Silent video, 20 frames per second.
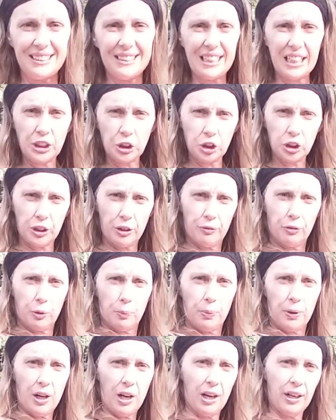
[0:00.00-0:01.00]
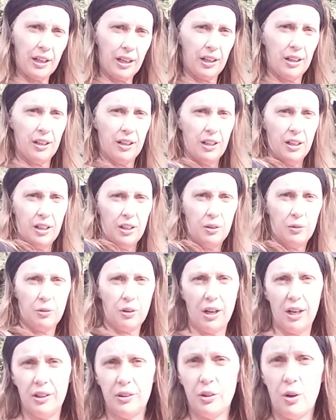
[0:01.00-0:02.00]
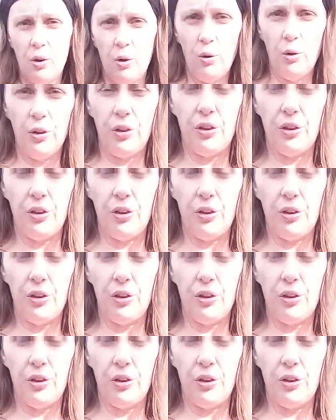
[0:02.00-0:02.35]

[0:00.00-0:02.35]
section of your body, right? The whole